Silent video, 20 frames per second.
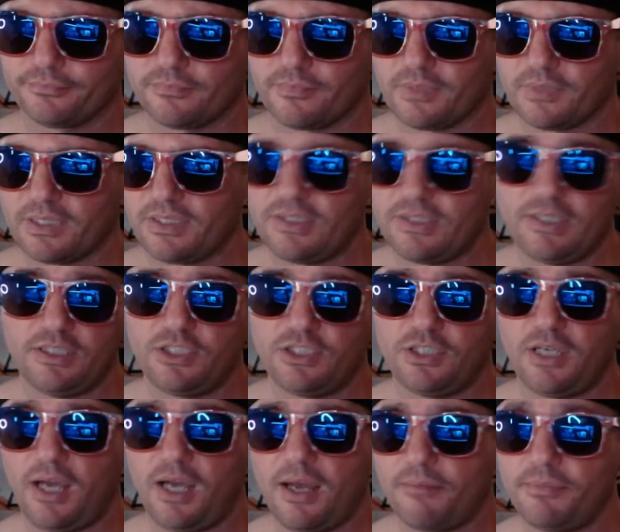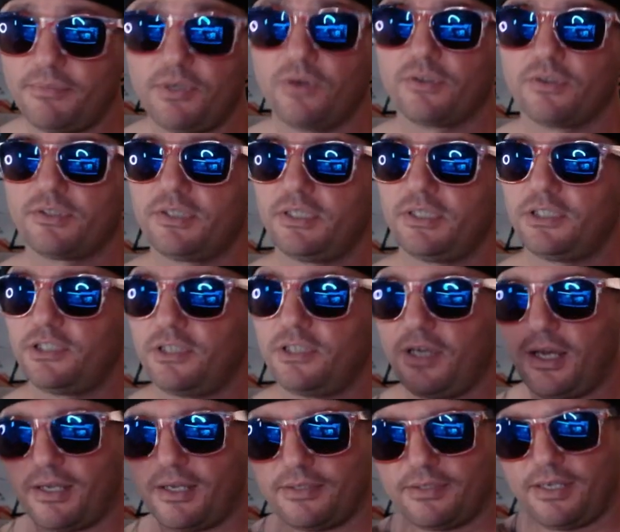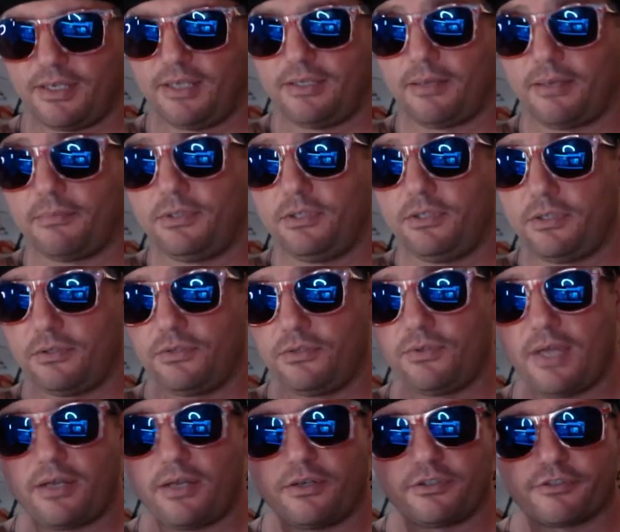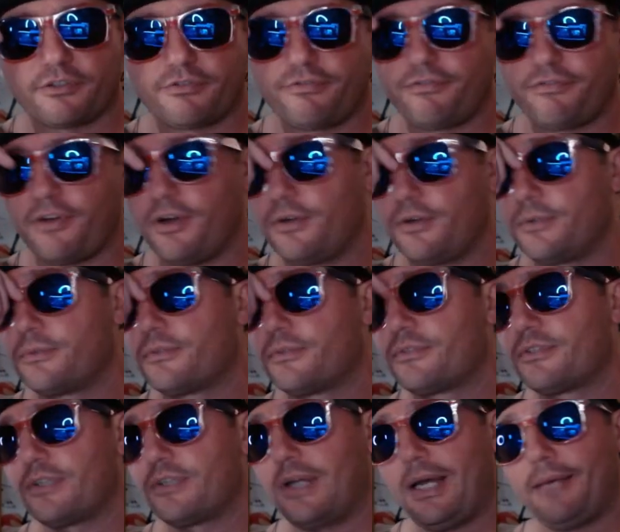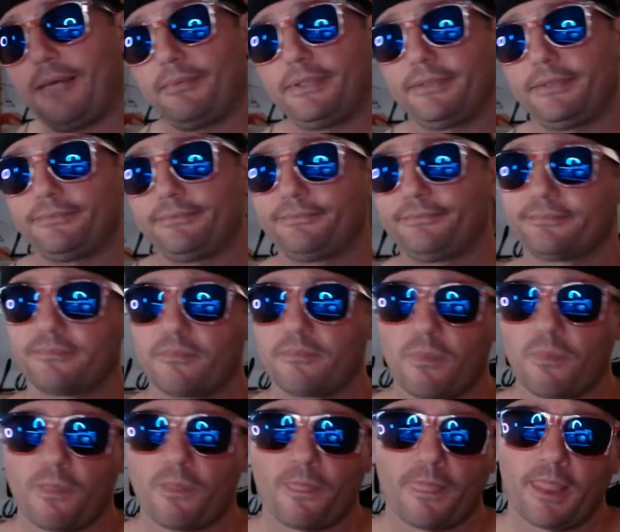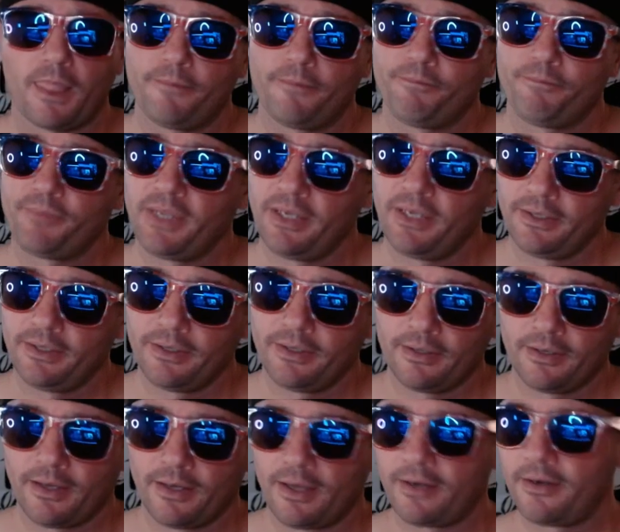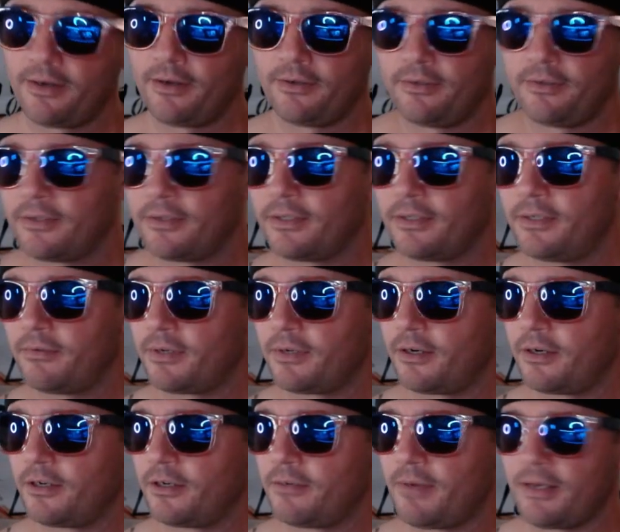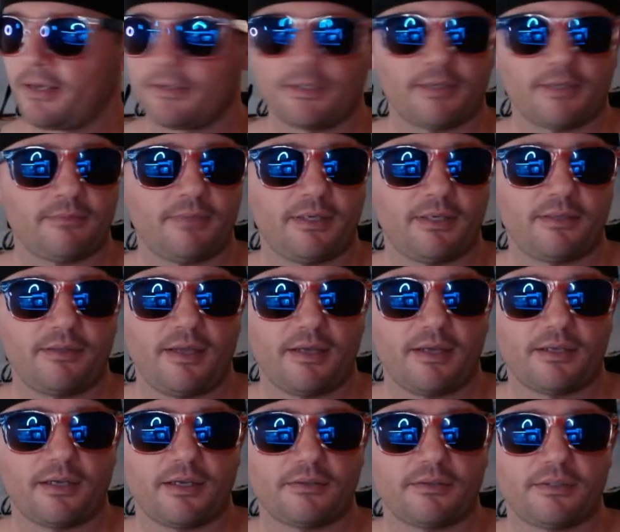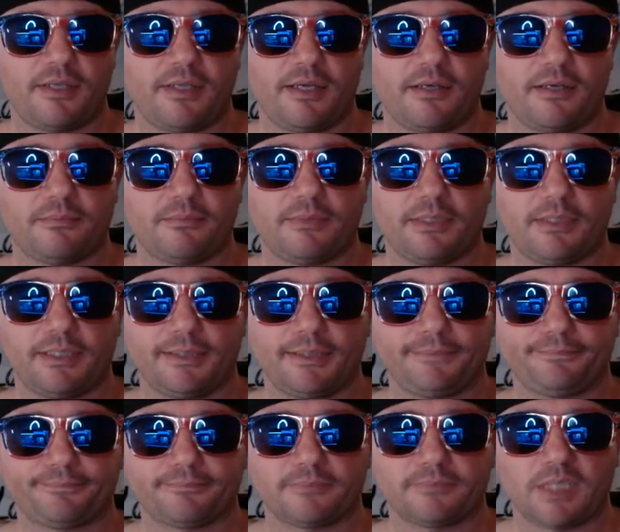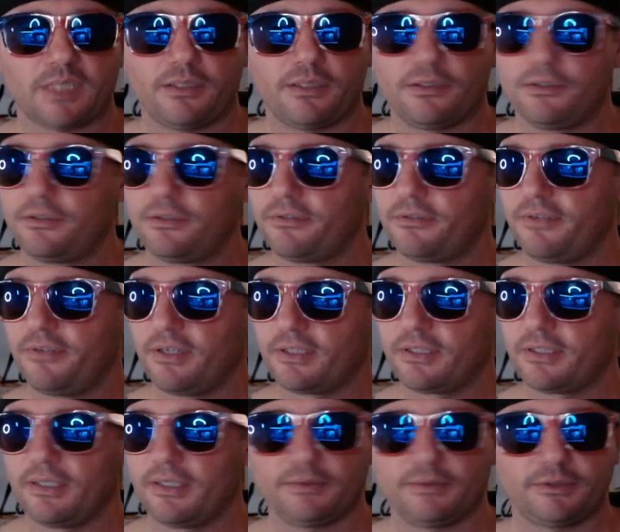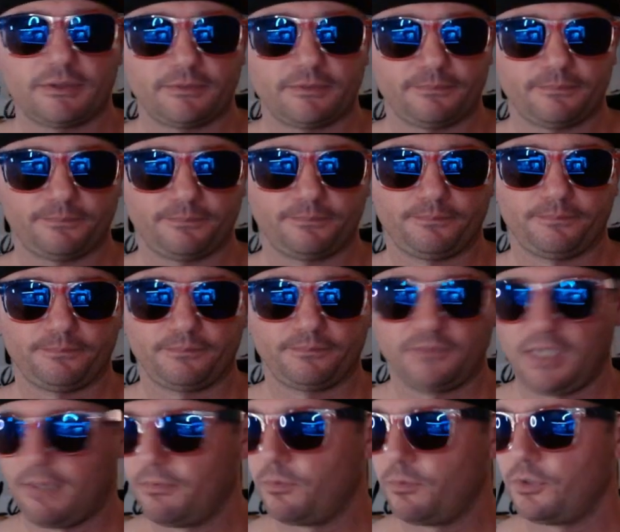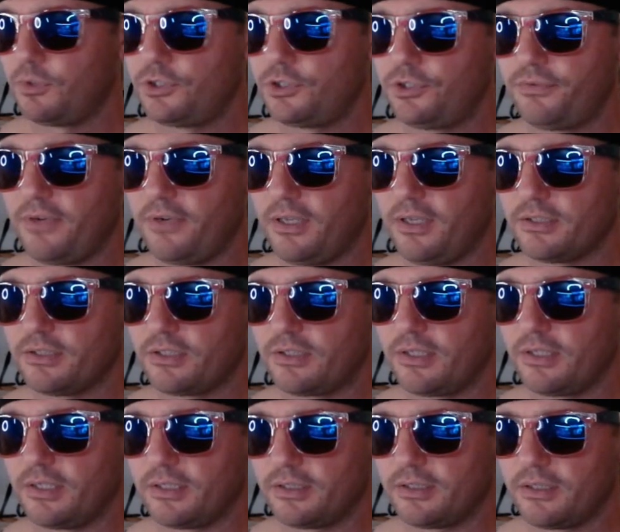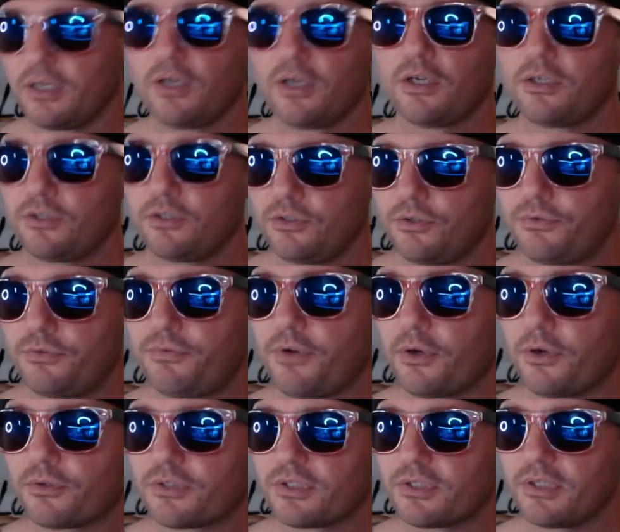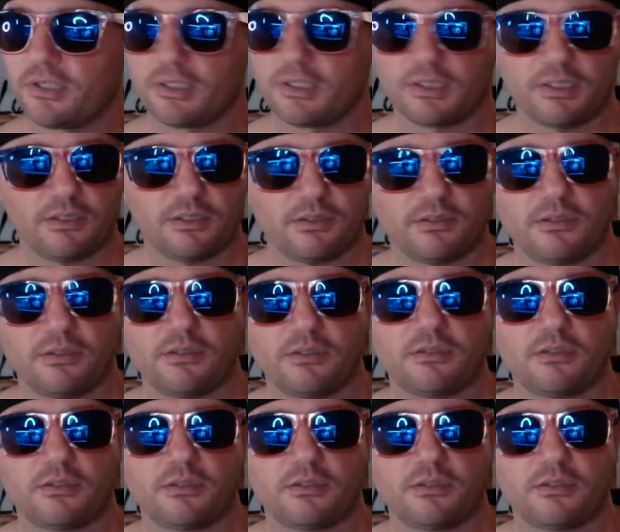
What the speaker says: CGI, beyond CGI. And I mean, you could do that on your phone, so I mean... I don't know, you think you would have heard about something like that going down, but who the fuck knows? Tell me what you fellas think, you folks think, in the